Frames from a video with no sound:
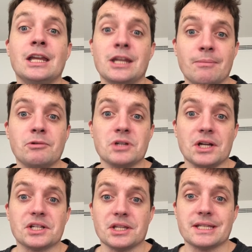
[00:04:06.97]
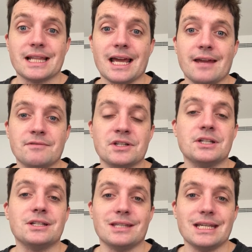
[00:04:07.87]
nobody was asking the slaves,
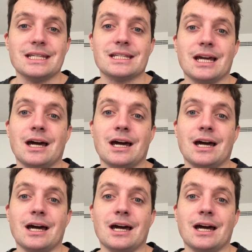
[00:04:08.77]
do these